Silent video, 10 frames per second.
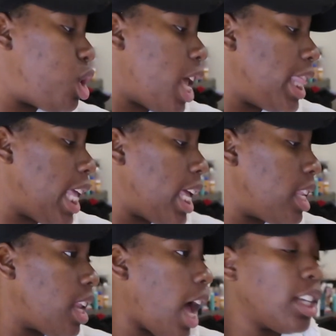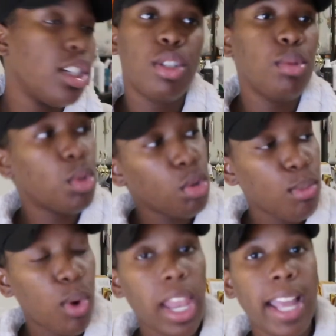and then I just do two
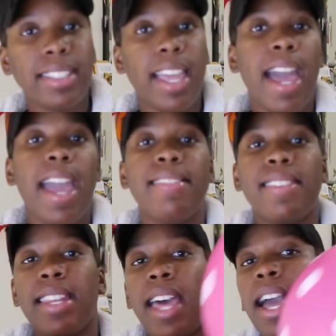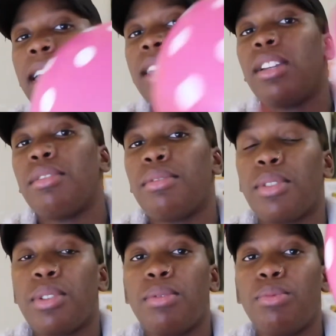more like that and then I
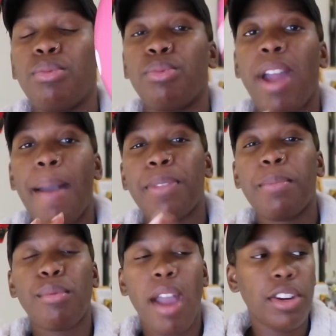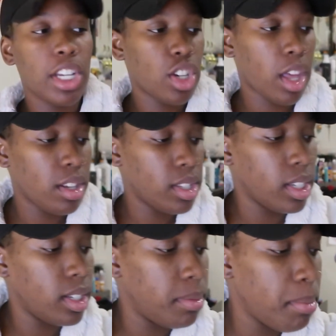wrap them around each other
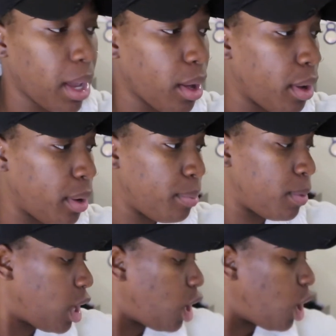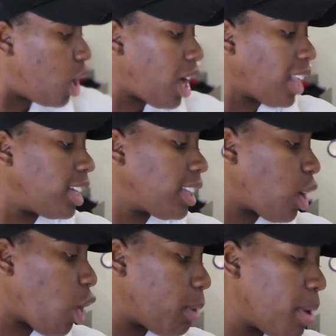to make a I think they
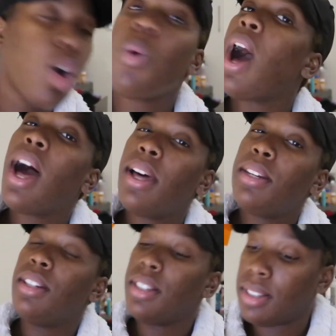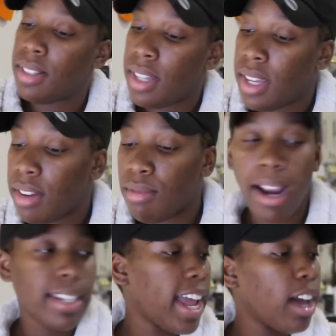call them a quad
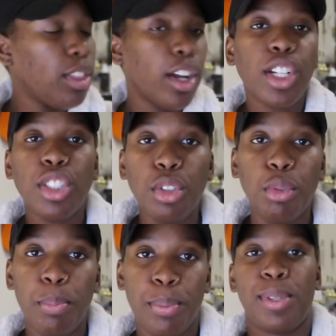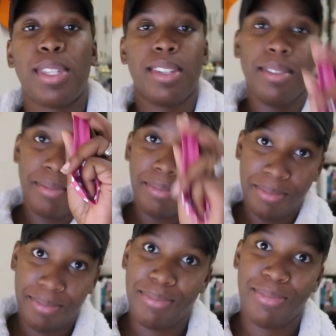right now they're dupes
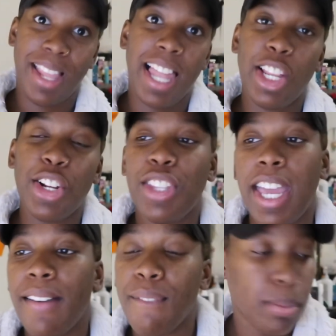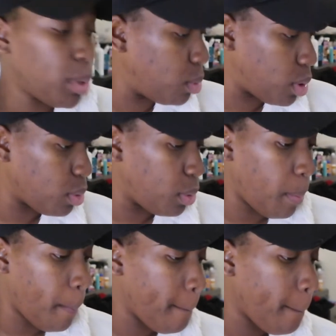I learned that from YouTube
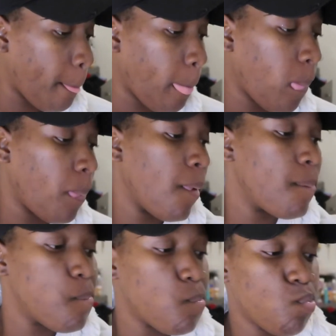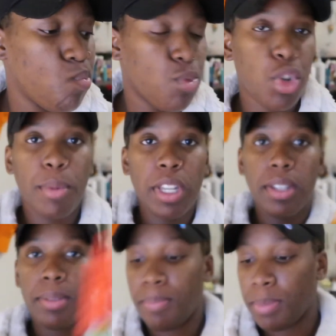so I'm
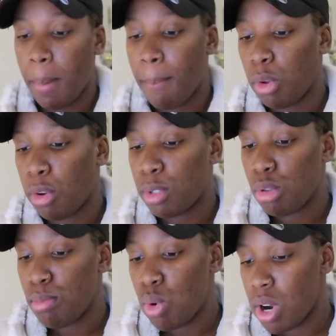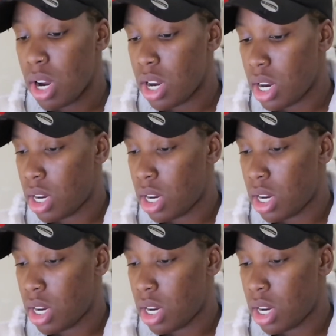gonna blow up two more.